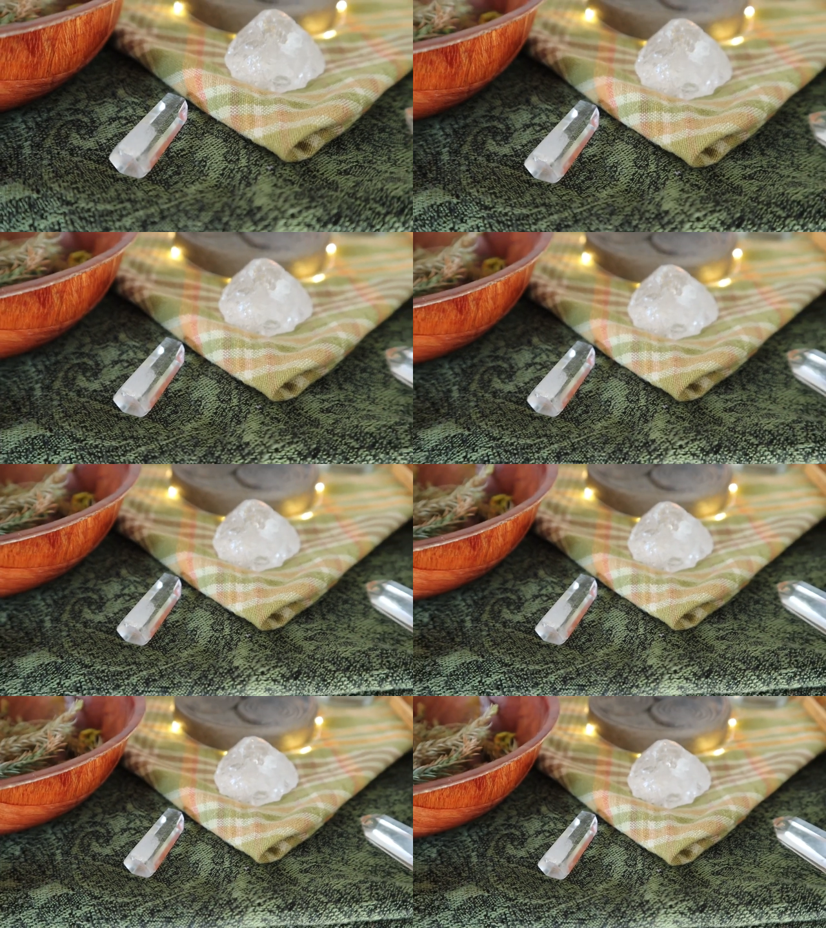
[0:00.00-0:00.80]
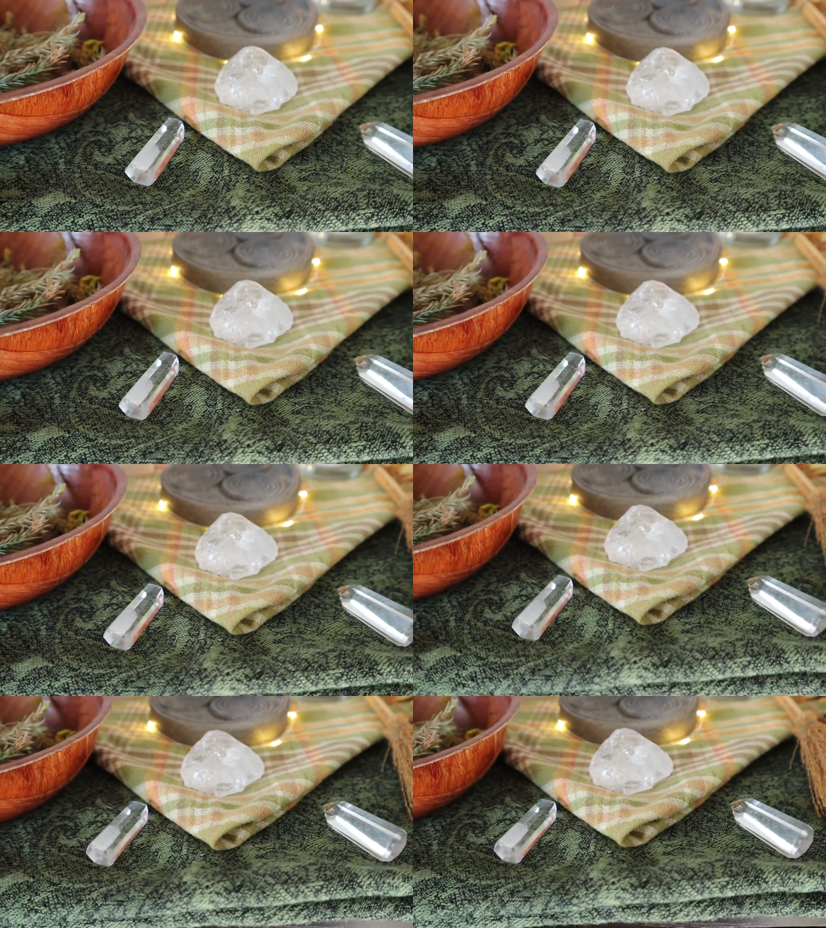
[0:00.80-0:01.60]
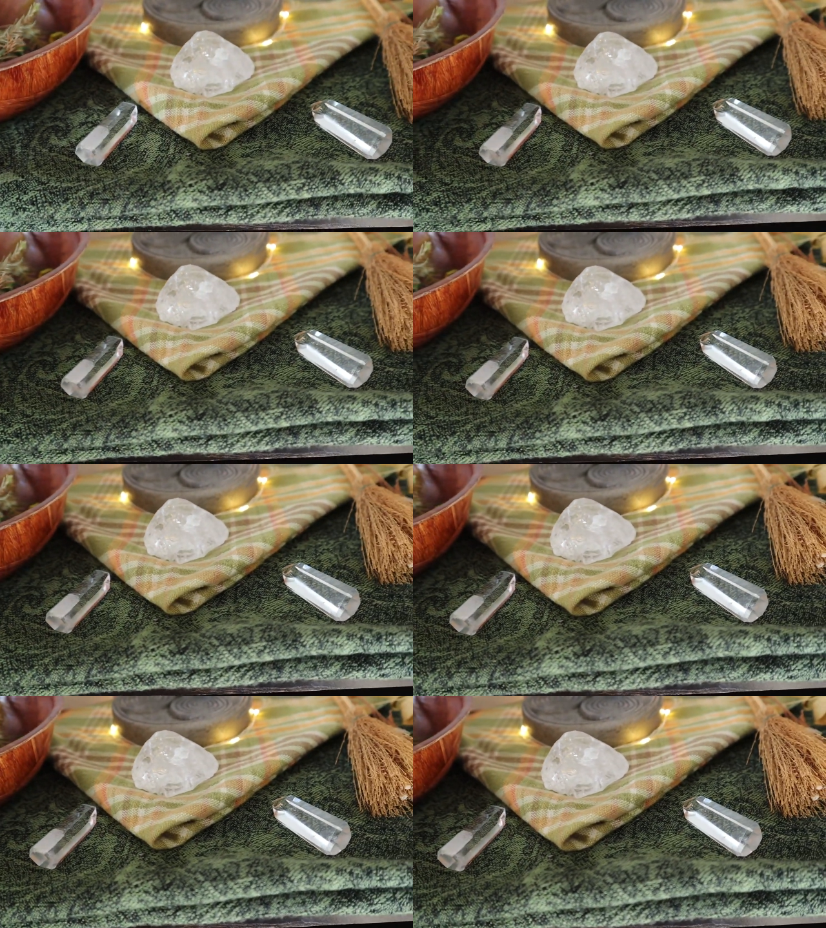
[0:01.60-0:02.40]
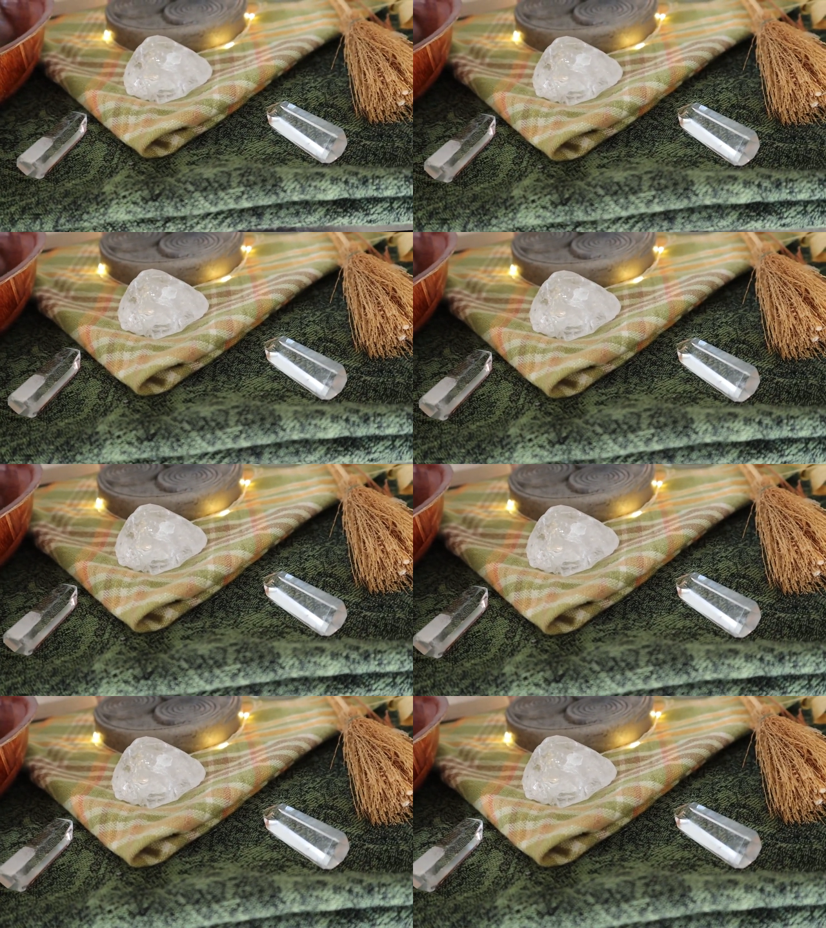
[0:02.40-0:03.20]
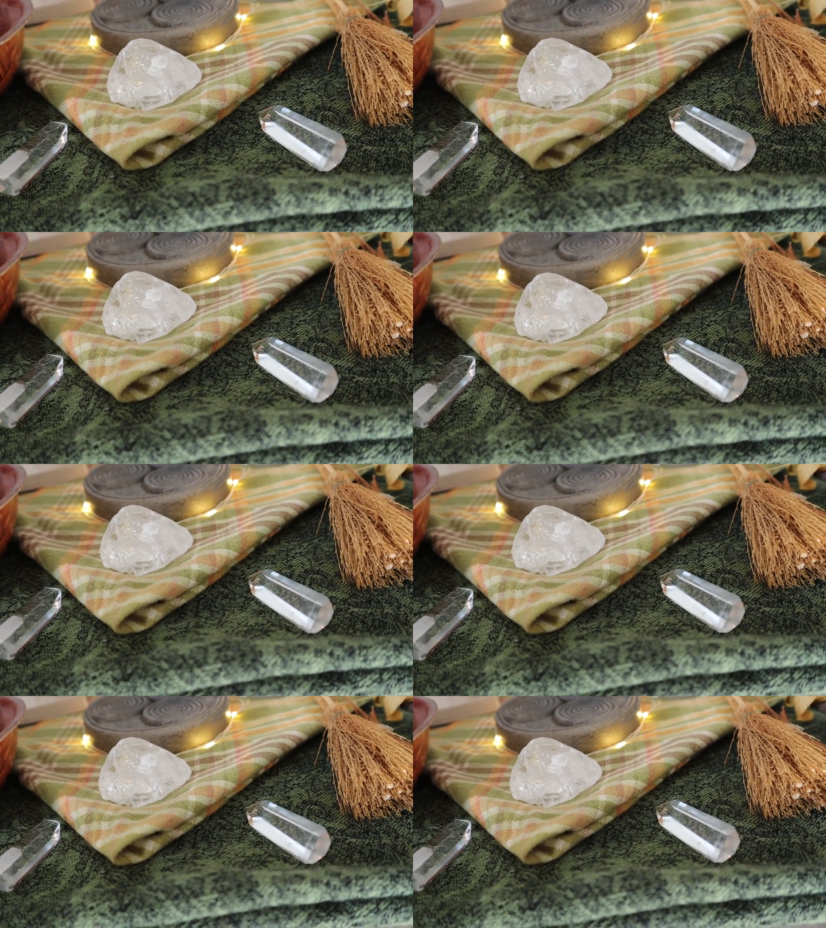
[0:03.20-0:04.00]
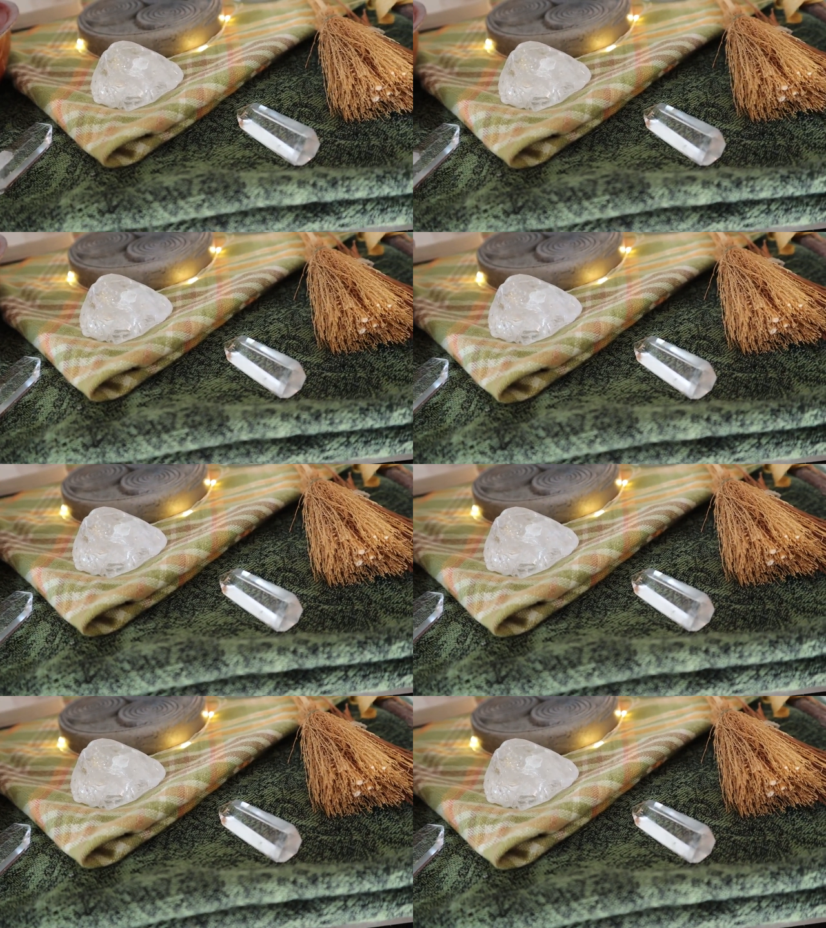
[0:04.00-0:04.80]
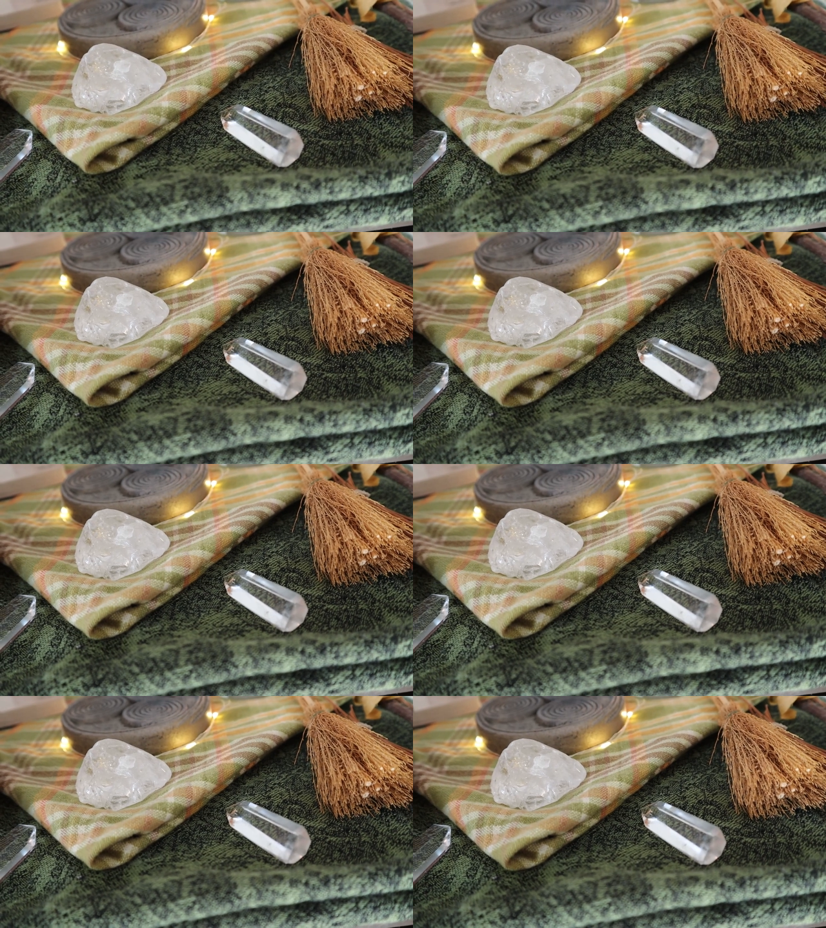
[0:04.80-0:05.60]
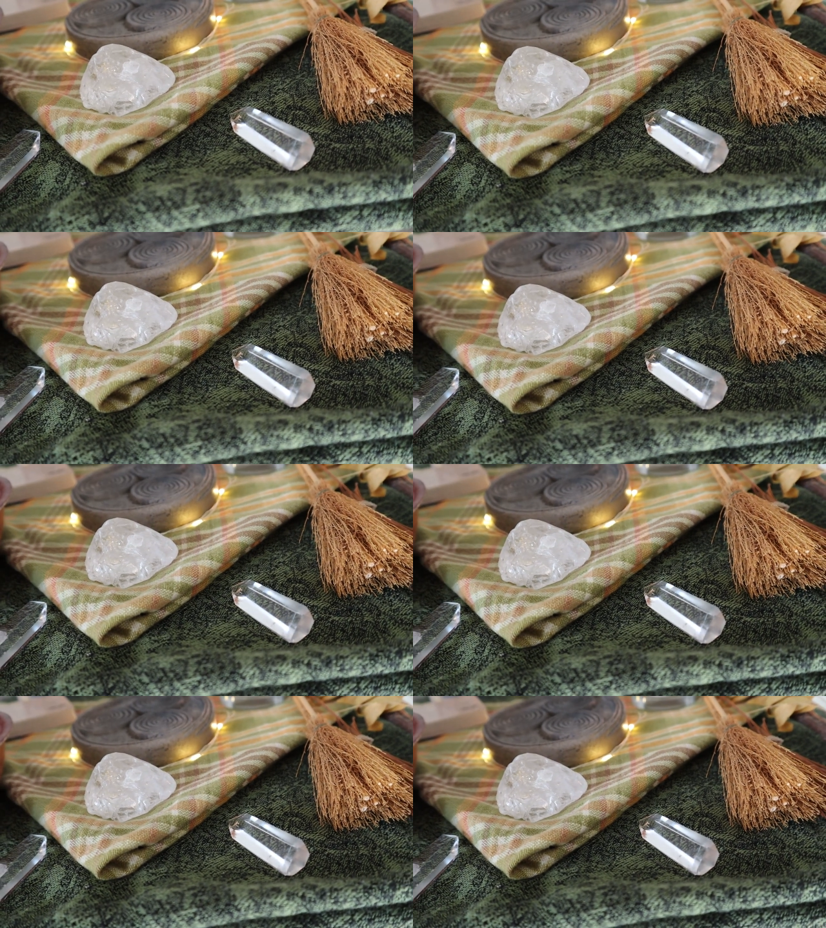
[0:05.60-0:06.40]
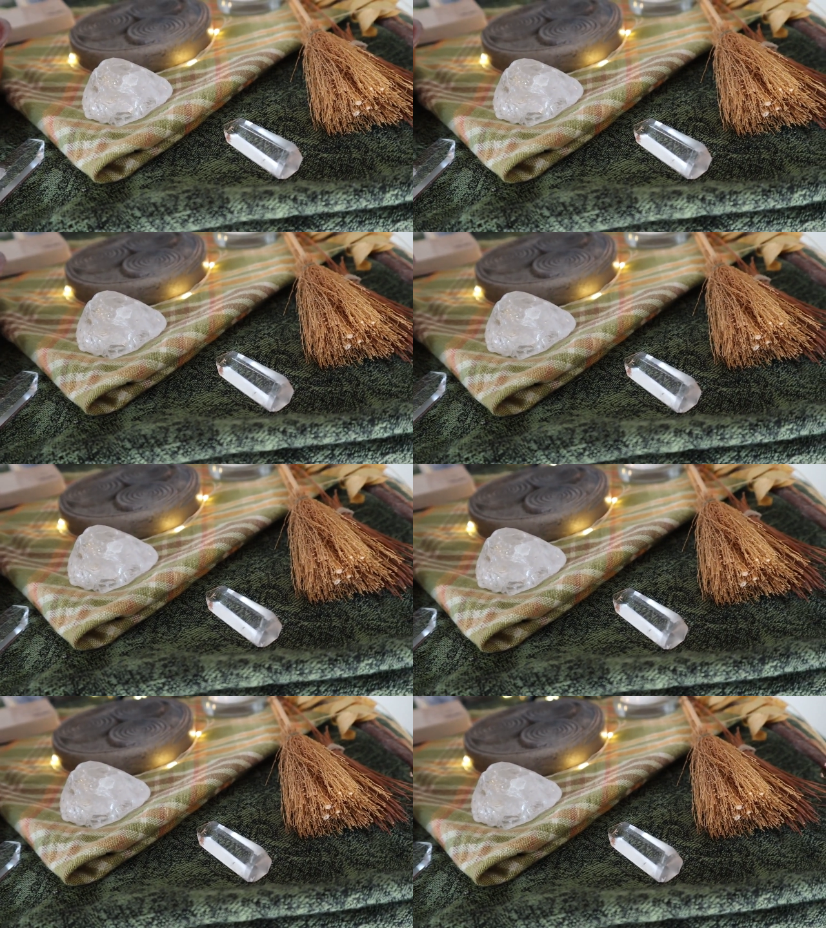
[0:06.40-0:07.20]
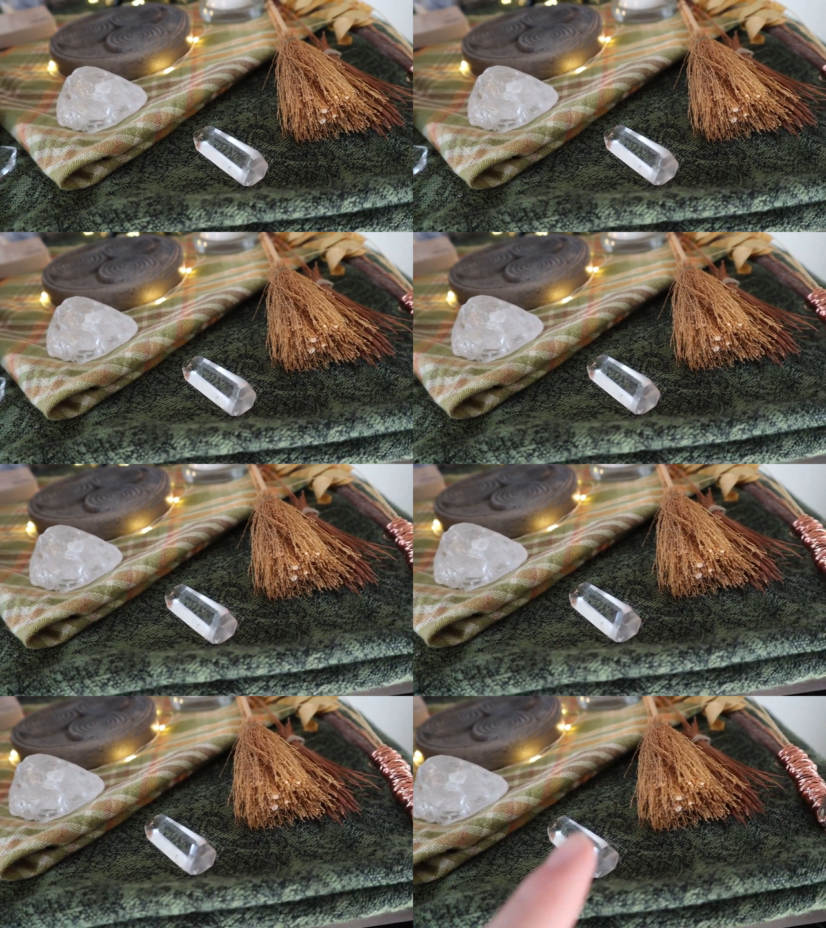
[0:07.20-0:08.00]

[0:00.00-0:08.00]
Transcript: (no speaker visible)